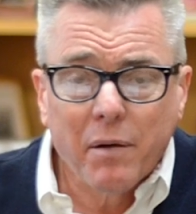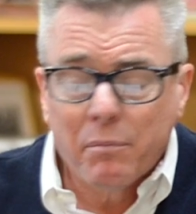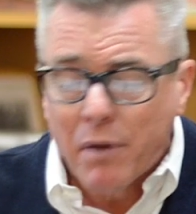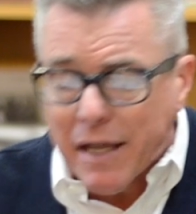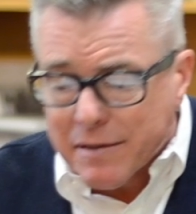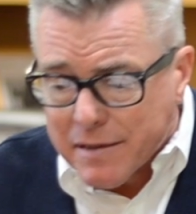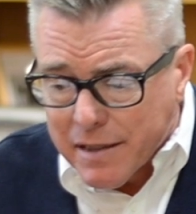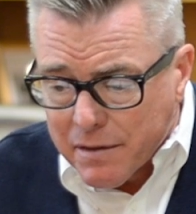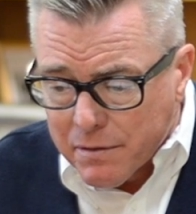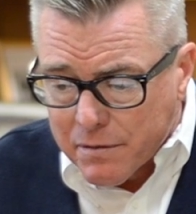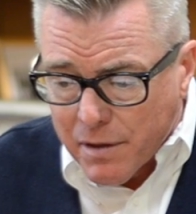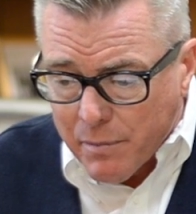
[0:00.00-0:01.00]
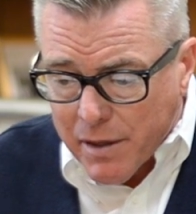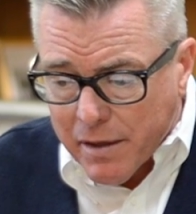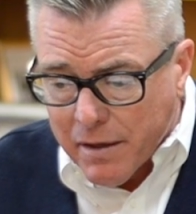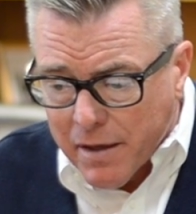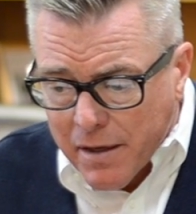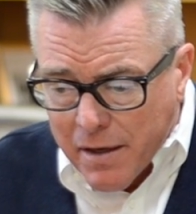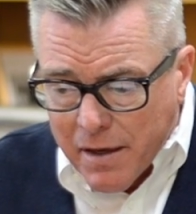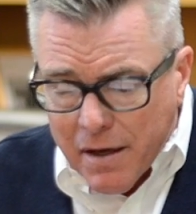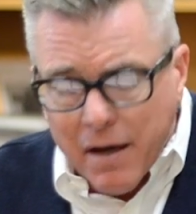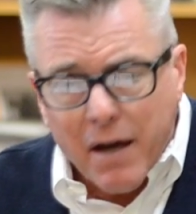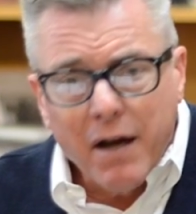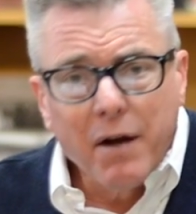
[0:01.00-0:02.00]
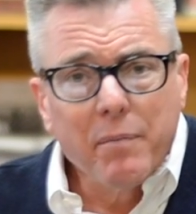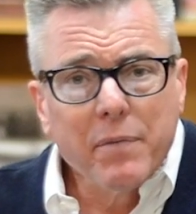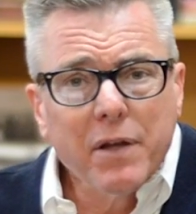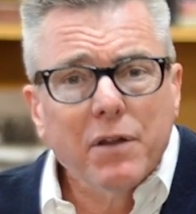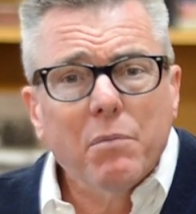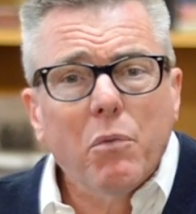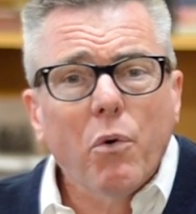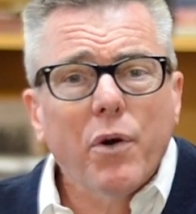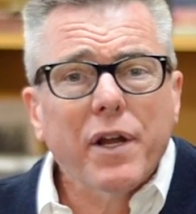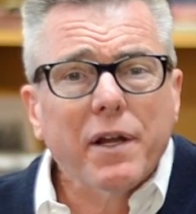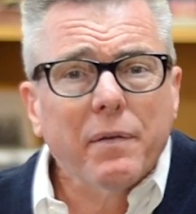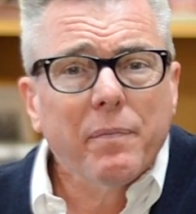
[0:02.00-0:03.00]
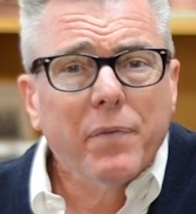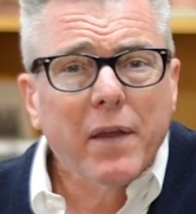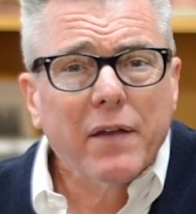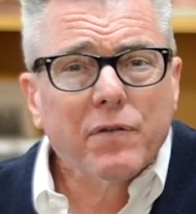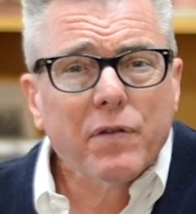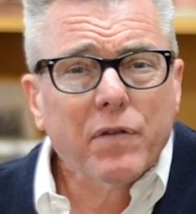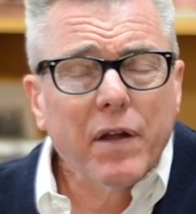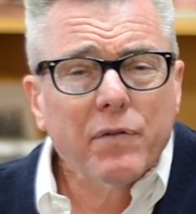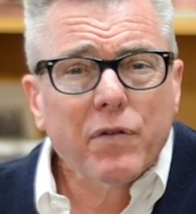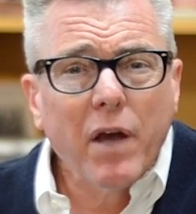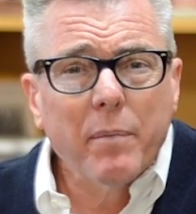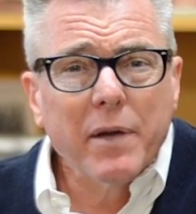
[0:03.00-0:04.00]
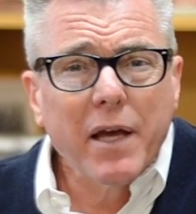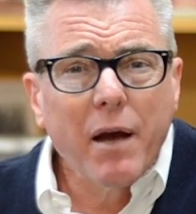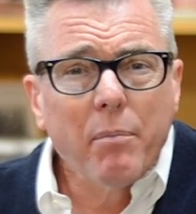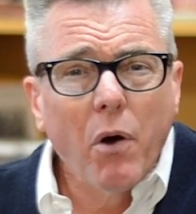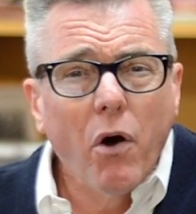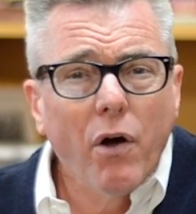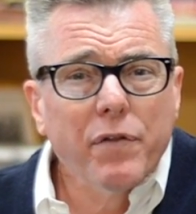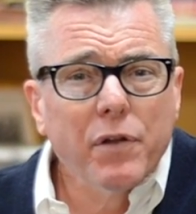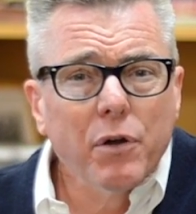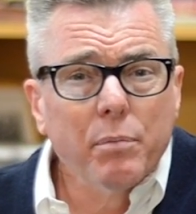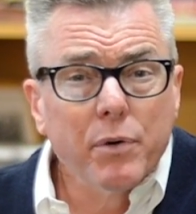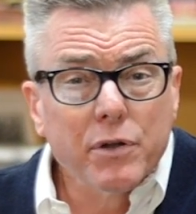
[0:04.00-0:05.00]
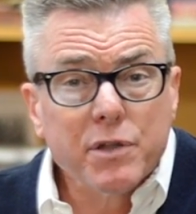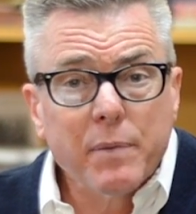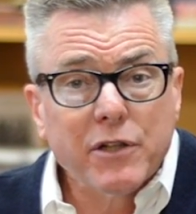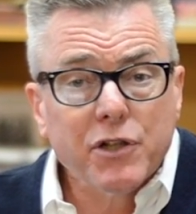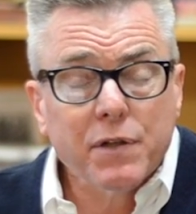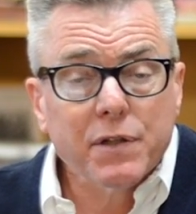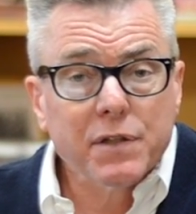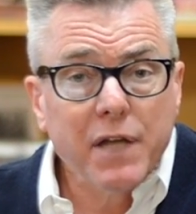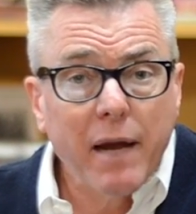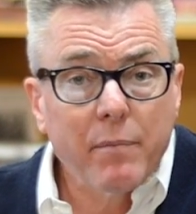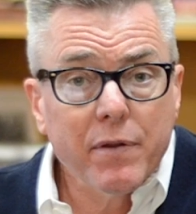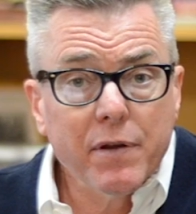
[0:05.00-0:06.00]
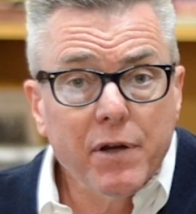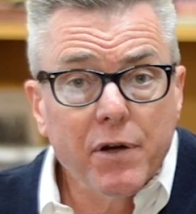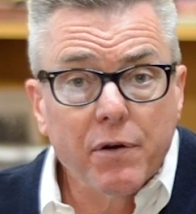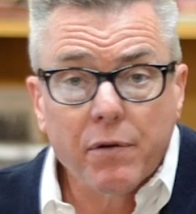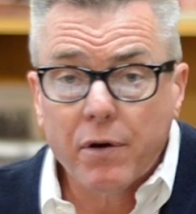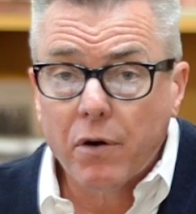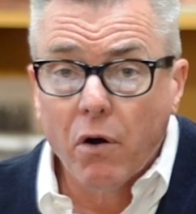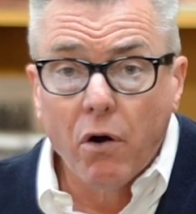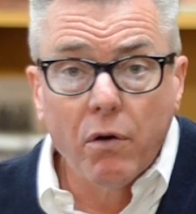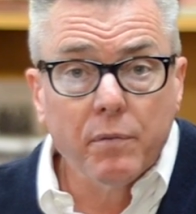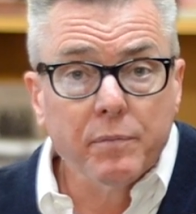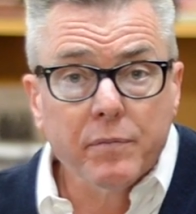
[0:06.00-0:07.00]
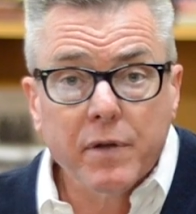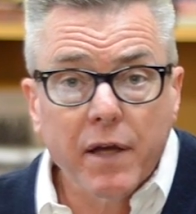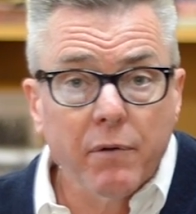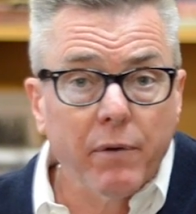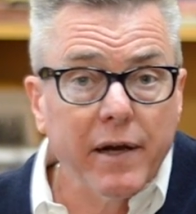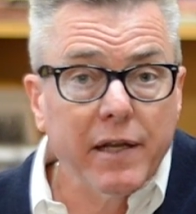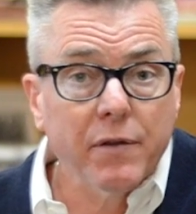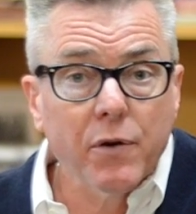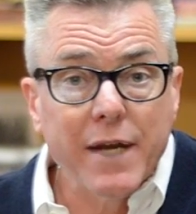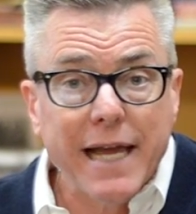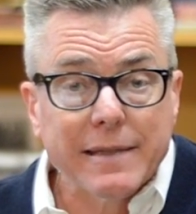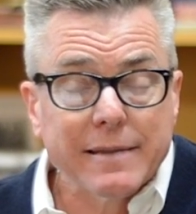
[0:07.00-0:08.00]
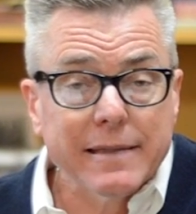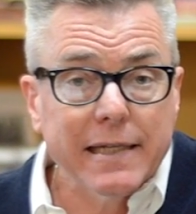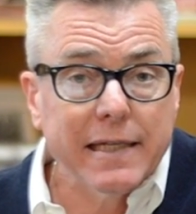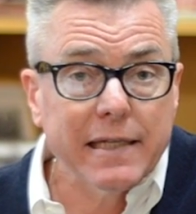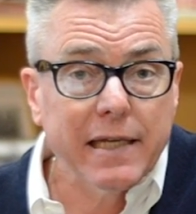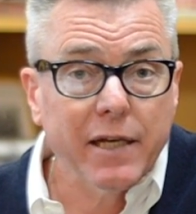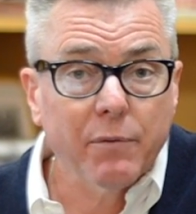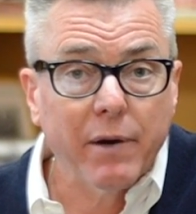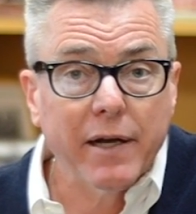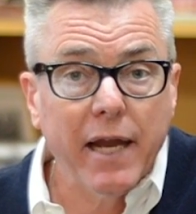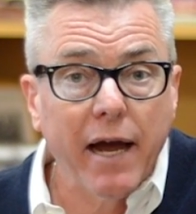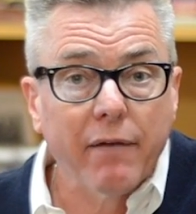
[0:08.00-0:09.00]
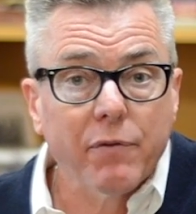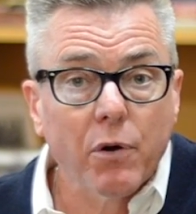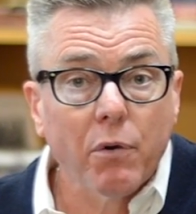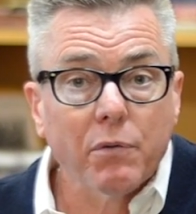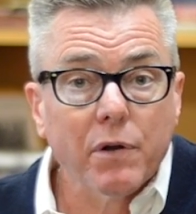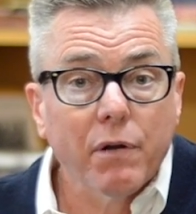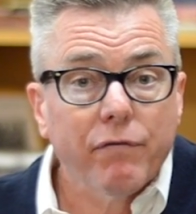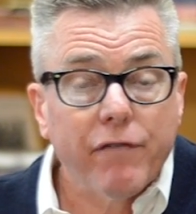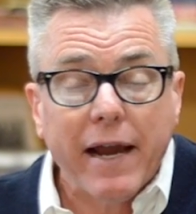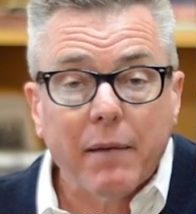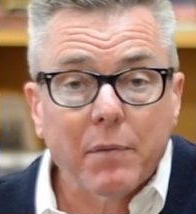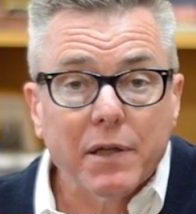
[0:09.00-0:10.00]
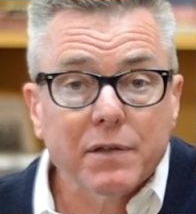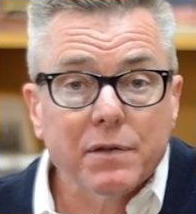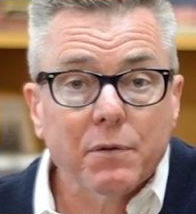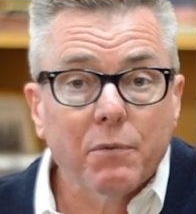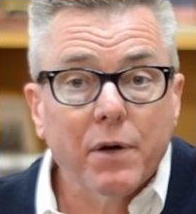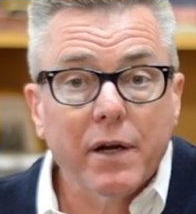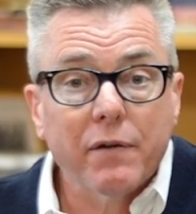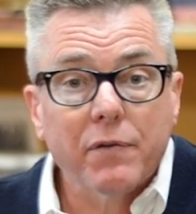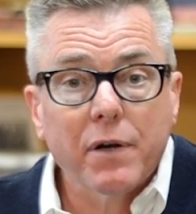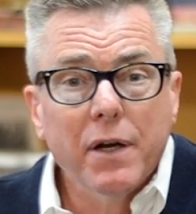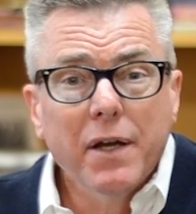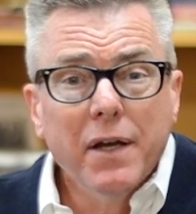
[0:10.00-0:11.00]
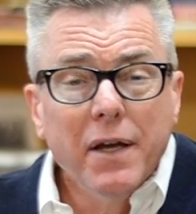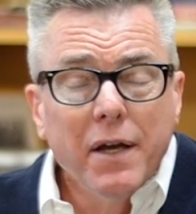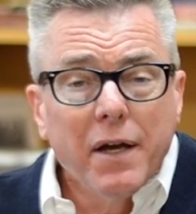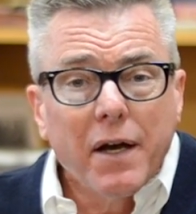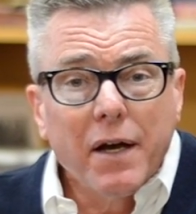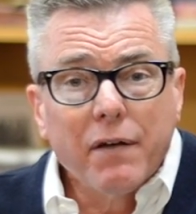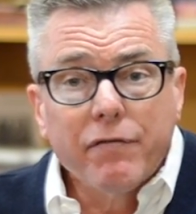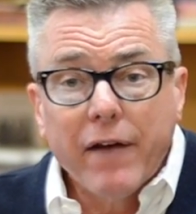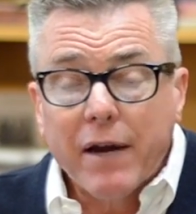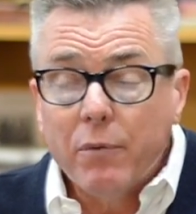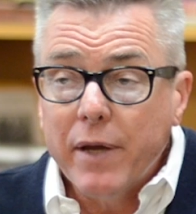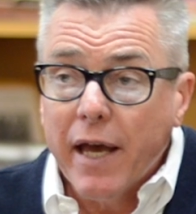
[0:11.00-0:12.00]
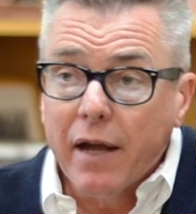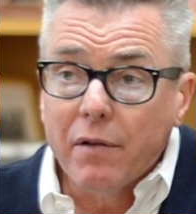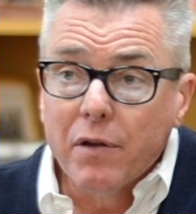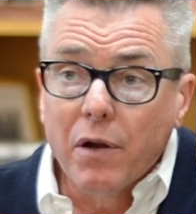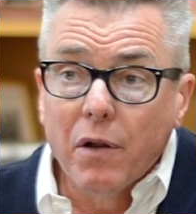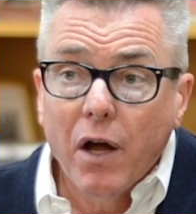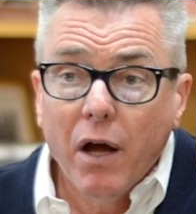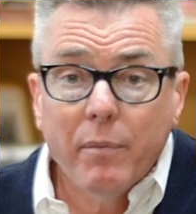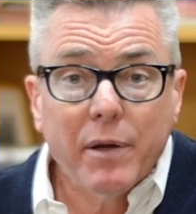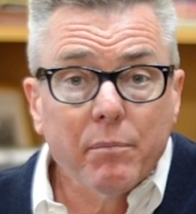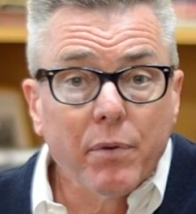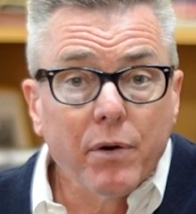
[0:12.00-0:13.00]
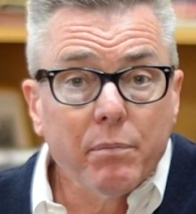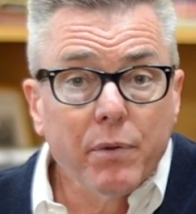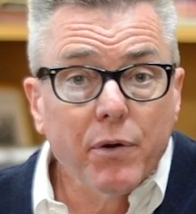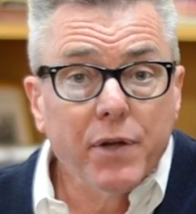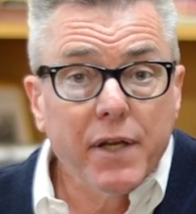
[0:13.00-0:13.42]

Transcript: a, blessing to me um, in the morning as the sun's coming up. All the little birds, especially this time of the year, they're all getting ready. They're nesting, getting ready to have their own little families and whatever. Uh, in fact, we had a little hummingbird build a